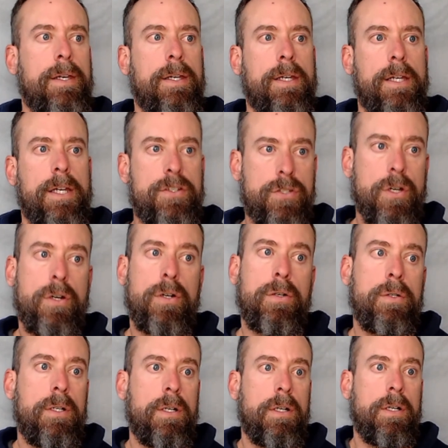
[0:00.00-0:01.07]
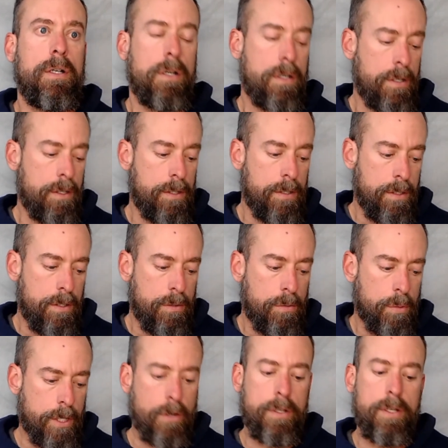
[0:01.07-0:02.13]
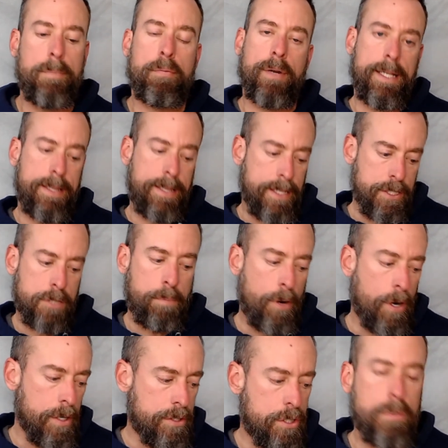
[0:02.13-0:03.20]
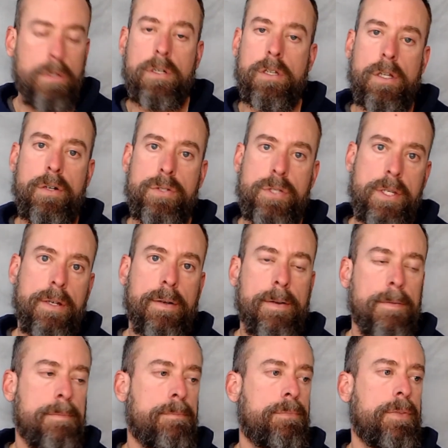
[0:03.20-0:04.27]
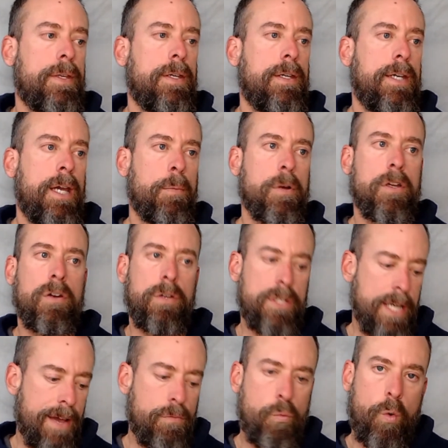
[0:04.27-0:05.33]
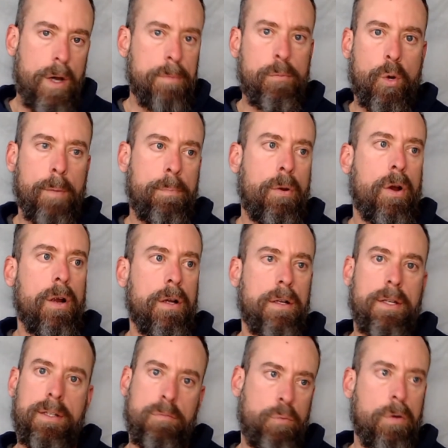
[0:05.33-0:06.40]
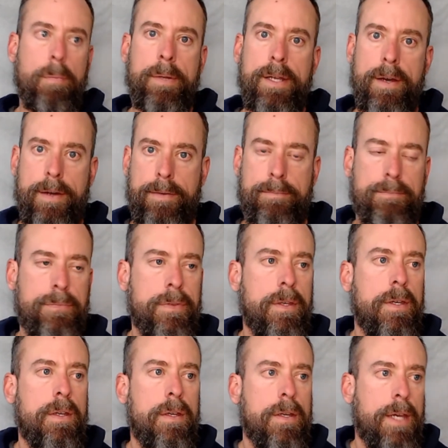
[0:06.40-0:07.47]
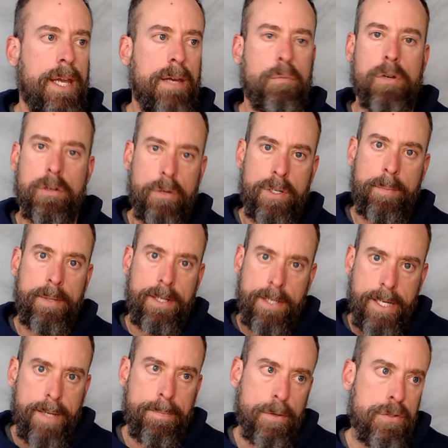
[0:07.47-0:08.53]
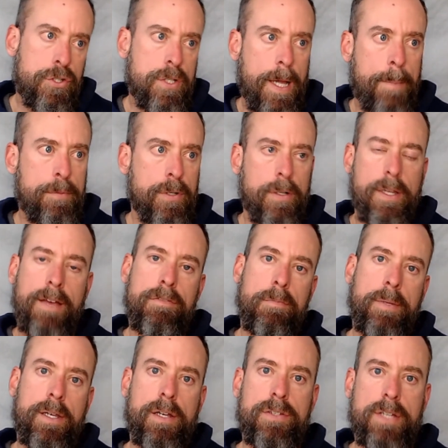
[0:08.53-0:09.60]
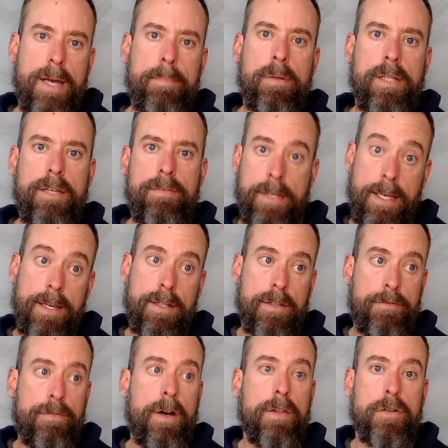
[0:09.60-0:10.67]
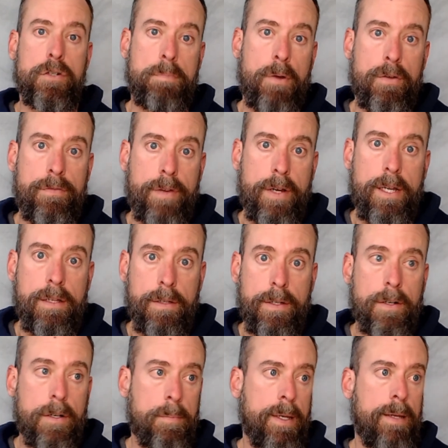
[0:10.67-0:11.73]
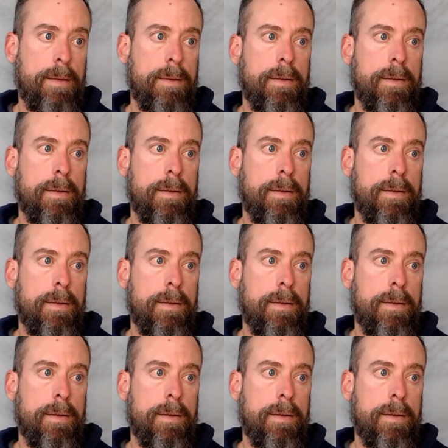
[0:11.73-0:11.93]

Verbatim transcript: And so we're going to bring this part to a close here, and we're going to have one more part. We'll be done. And we're going to be in Hebrews chapter 11 because I believe, again, the Father spoke very clear to me.